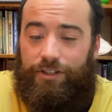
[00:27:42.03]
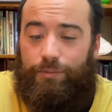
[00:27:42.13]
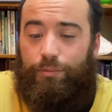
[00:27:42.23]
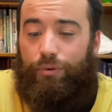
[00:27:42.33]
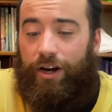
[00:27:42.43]
to
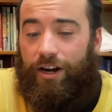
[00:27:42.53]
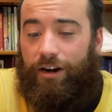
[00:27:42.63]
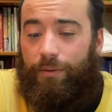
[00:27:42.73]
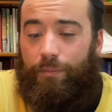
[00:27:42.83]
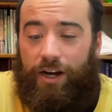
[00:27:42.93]
which
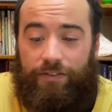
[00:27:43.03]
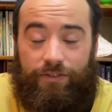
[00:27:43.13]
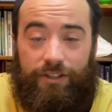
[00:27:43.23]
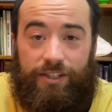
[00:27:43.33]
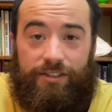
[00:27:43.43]
prayer,
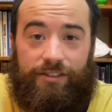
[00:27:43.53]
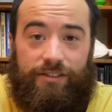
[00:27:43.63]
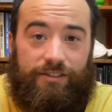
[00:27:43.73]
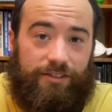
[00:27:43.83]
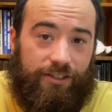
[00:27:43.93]

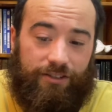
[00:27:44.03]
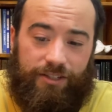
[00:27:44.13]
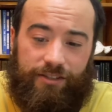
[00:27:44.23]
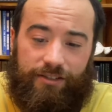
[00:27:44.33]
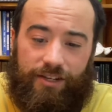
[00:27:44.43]
mindfulness,
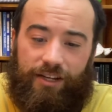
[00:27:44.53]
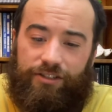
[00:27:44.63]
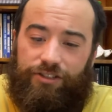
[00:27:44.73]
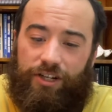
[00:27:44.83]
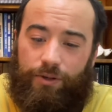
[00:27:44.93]
stillness,
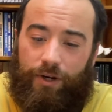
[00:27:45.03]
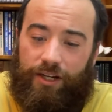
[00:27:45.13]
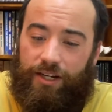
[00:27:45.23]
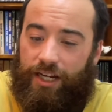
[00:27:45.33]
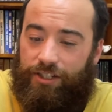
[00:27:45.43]
and
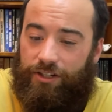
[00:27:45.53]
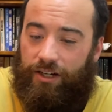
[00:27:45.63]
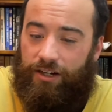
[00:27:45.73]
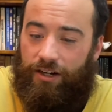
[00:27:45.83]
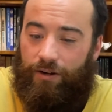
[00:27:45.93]
genuine
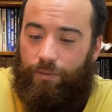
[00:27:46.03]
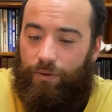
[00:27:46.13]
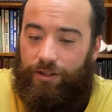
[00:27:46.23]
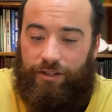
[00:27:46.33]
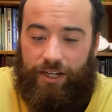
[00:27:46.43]
connection
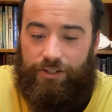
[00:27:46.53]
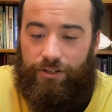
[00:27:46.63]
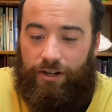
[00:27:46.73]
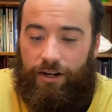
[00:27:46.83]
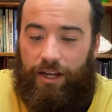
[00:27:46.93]
with
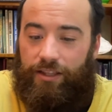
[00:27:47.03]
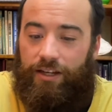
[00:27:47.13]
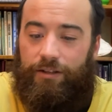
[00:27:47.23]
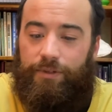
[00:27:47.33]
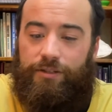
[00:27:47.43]
nature
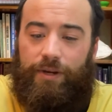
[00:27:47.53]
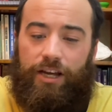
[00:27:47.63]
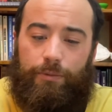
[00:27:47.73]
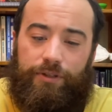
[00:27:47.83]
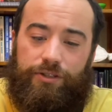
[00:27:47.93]
and the
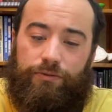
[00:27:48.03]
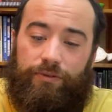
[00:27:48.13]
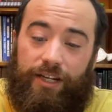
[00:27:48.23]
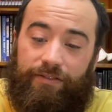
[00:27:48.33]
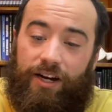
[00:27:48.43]
elements may help
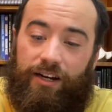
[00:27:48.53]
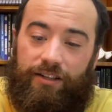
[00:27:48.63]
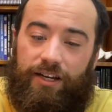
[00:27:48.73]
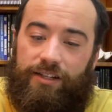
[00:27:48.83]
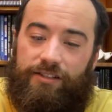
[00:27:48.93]
us to
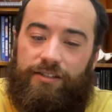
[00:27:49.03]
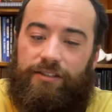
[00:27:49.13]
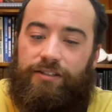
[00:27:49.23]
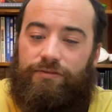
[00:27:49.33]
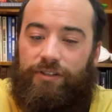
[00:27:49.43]

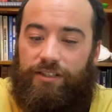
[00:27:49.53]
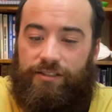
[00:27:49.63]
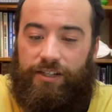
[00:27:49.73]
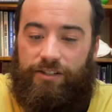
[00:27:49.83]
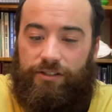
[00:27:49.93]
revitalize this
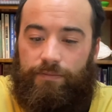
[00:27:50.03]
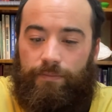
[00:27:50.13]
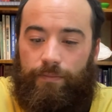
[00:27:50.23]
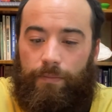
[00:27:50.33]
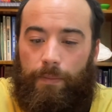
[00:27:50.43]

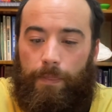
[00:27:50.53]
realization.